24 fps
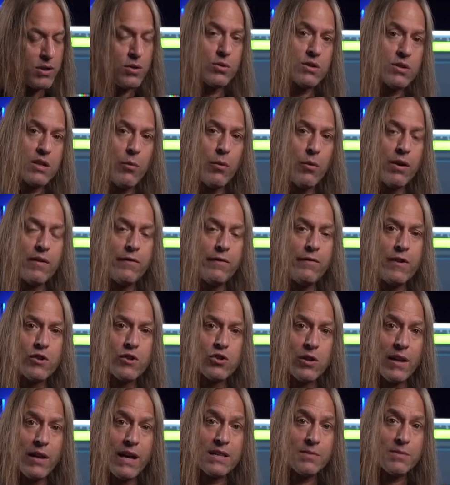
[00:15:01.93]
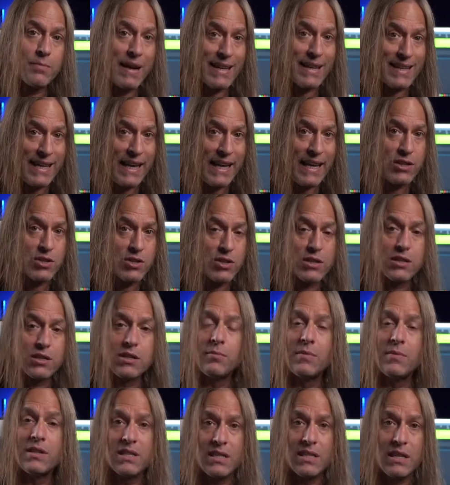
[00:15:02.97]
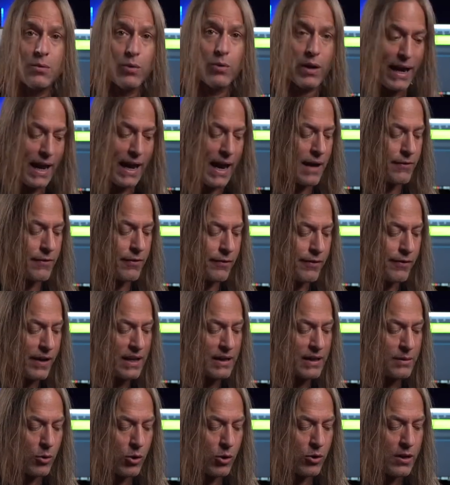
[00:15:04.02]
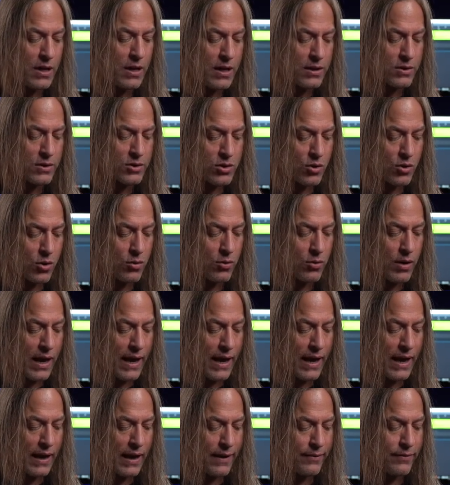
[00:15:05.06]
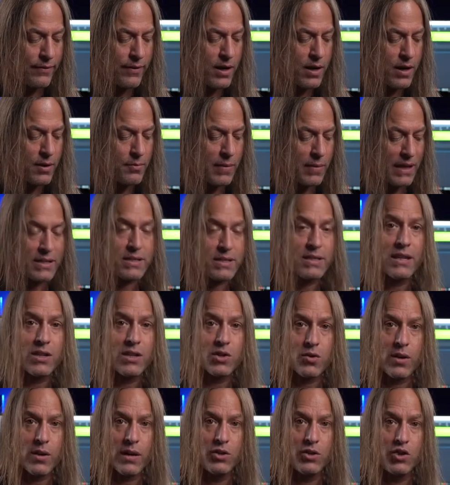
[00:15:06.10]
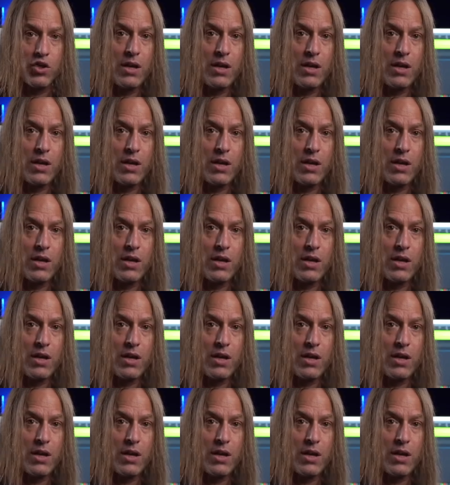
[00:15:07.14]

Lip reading: to do is I want to visualize my cage system and see what I have available. So I have my six string